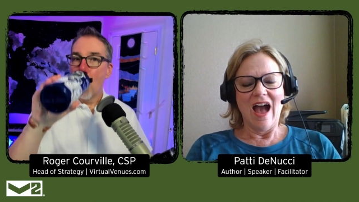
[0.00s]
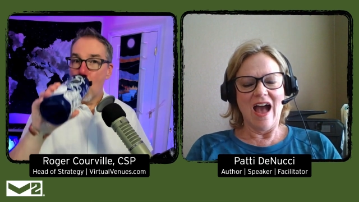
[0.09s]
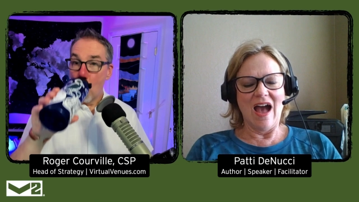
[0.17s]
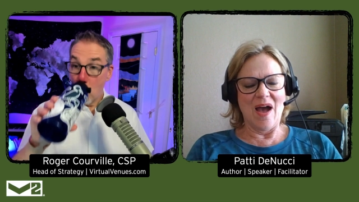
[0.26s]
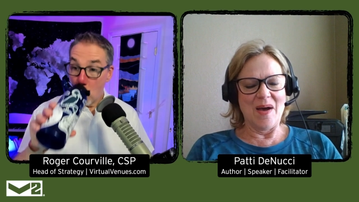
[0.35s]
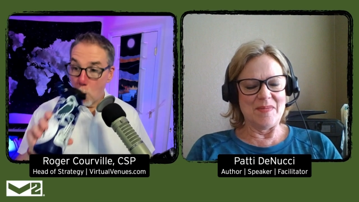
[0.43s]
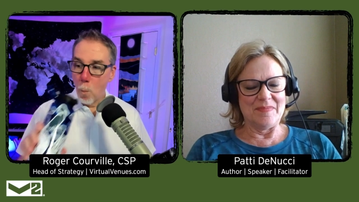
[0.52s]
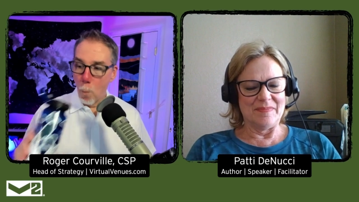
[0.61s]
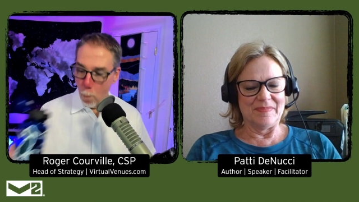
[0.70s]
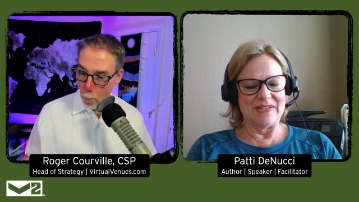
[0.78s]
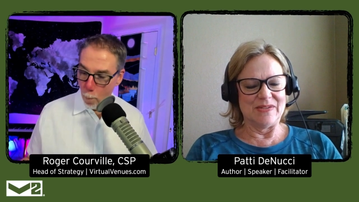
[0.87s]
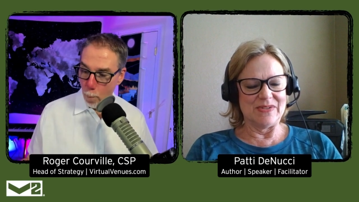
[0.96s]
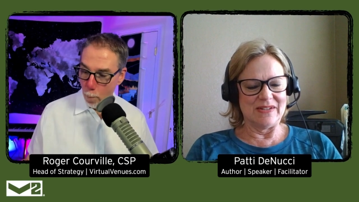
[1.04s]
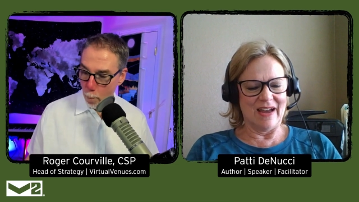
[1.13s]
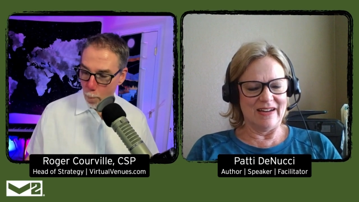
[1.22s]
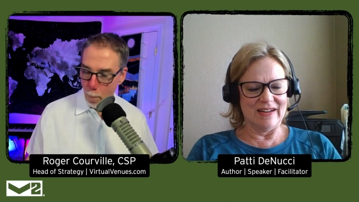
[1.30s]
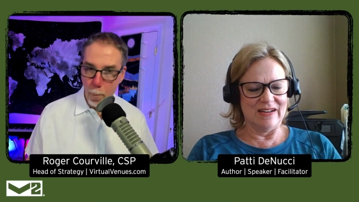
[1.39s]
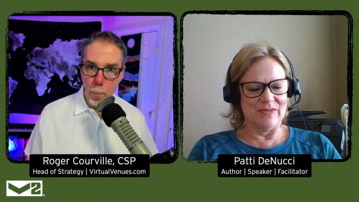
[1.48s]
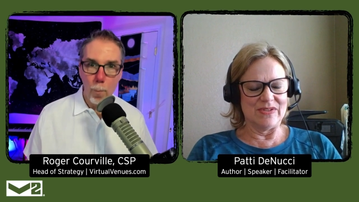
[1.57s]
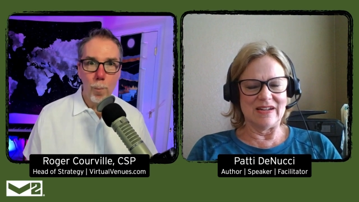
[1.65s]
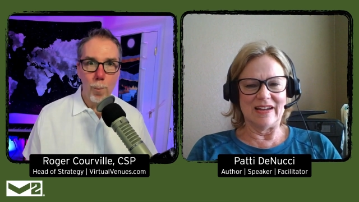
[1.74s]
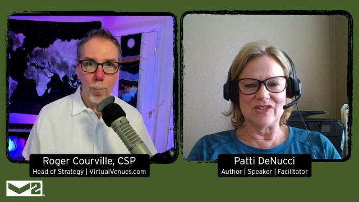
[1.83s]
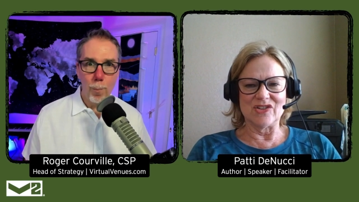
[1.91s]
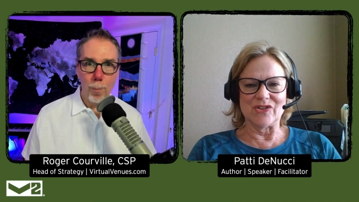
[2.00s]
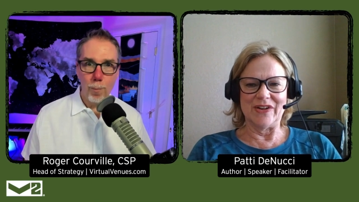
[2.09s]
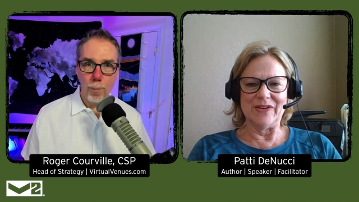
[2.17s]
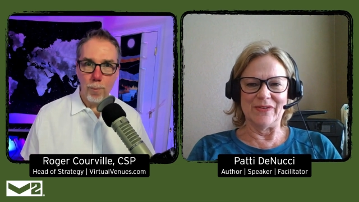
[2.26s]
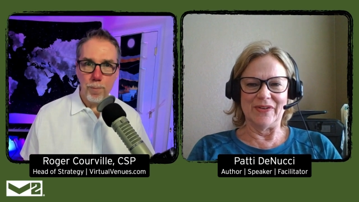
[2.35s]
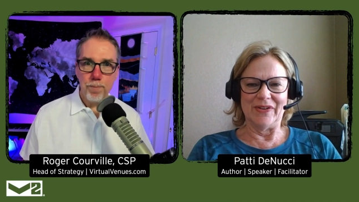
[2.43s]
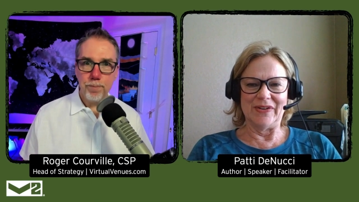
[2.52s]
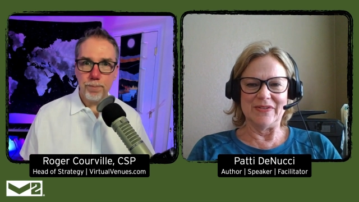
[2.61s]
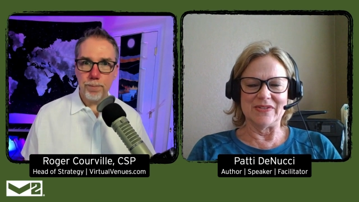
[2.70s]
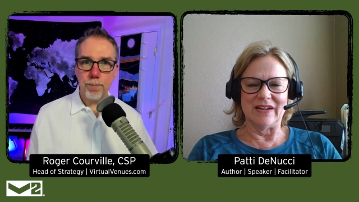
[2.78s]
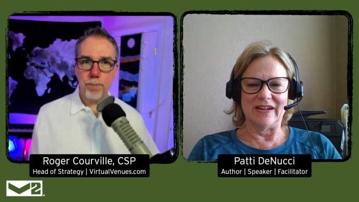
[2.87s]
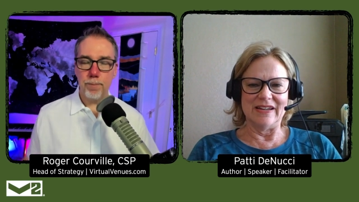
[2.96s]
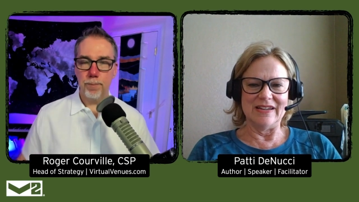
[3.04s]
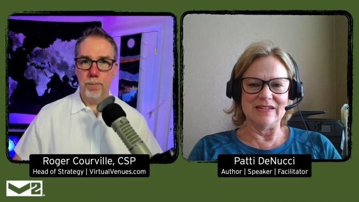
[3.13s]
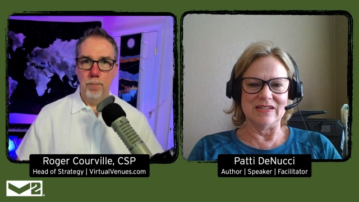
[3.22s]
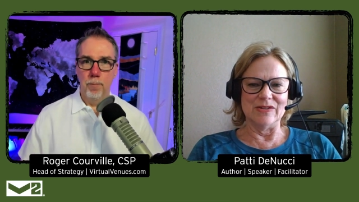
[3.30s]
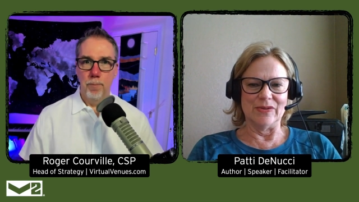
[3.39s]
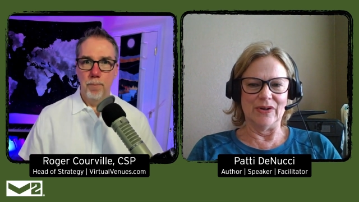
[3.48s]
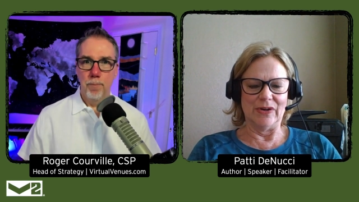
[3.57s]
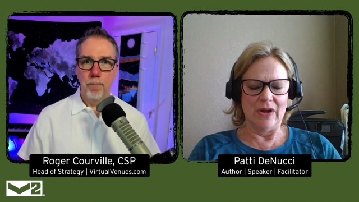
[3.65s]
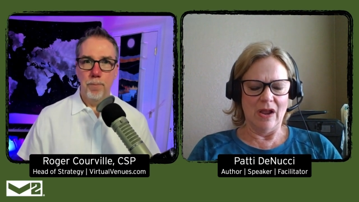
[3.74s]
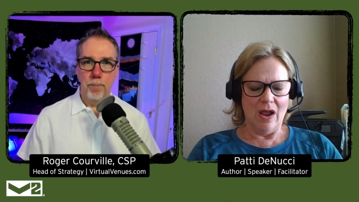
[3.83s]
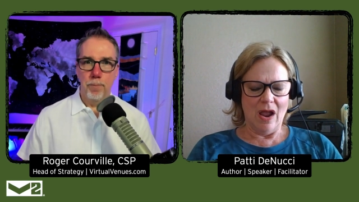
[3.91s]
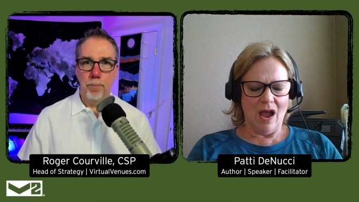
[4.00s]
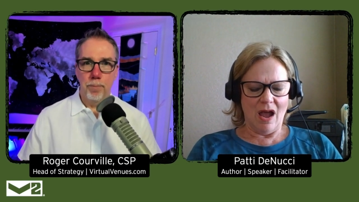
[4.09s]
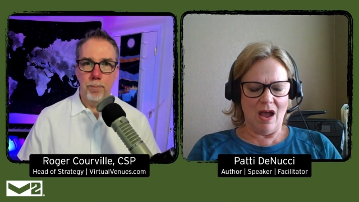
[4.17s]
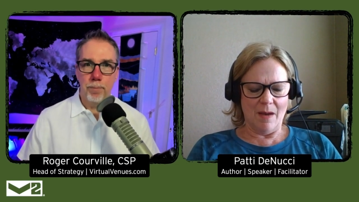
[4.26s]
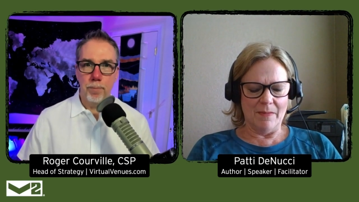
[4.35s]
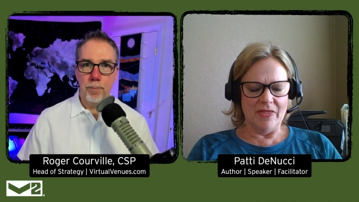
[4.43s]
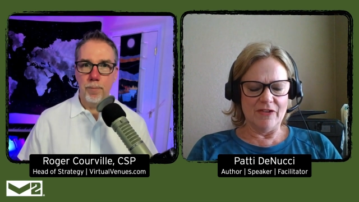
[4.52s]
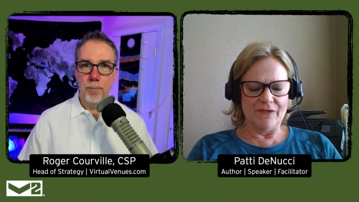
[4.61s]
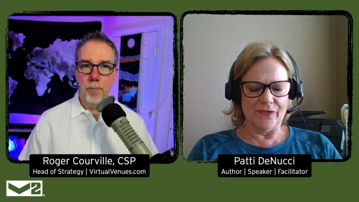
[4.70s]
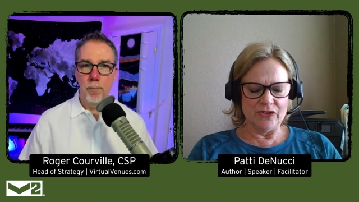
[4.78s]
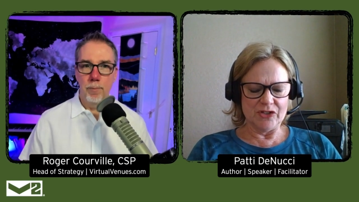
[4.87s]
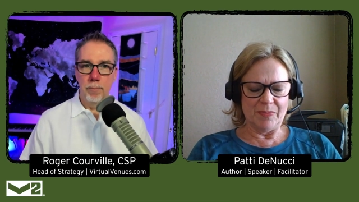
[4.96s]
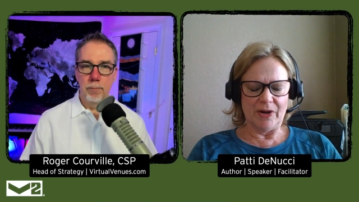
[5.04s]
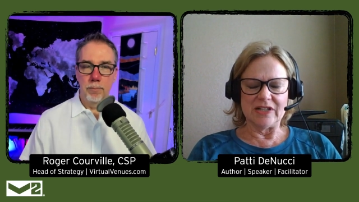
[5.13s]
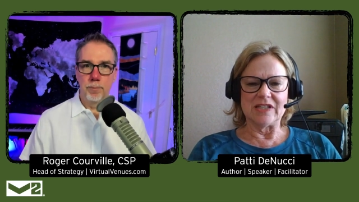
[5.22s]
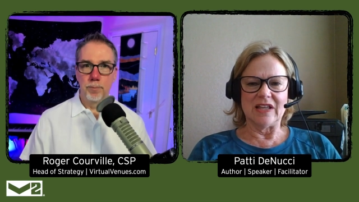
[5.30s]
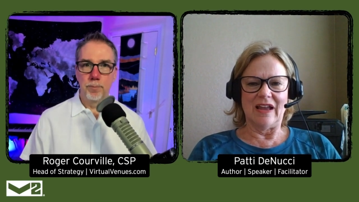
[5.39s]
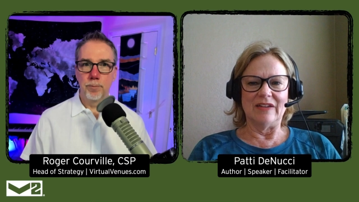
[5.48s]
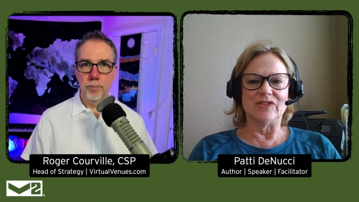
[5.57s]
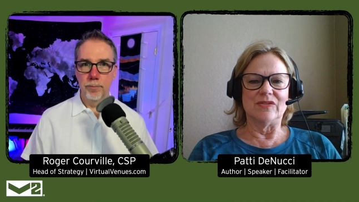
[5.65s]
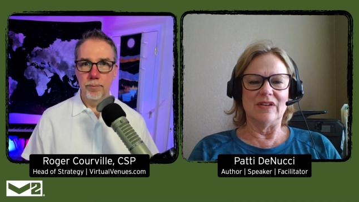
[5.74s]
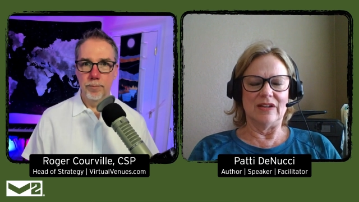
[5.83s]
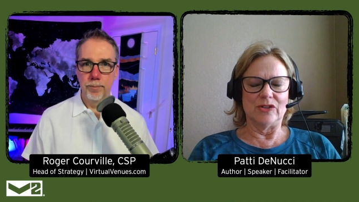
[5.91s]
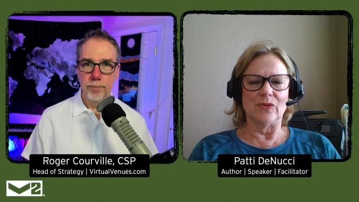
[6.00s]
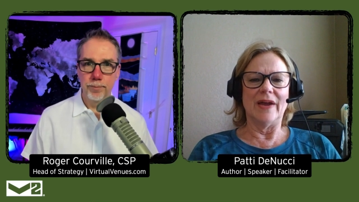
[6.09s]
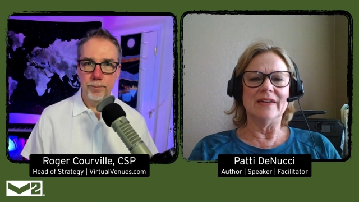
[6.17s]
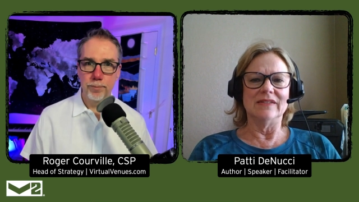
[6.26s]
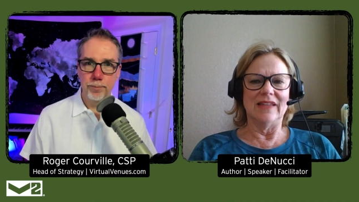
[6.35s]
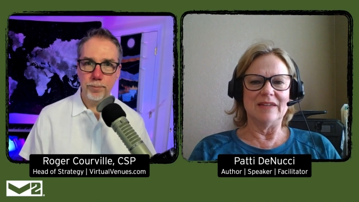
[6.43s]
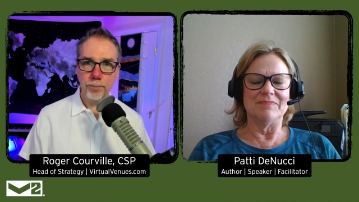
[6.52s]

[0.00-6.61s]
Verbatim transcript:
Speaker 1: because um, it was not it was not a straight road. It was not an easy road. Um, the first part is I I try to let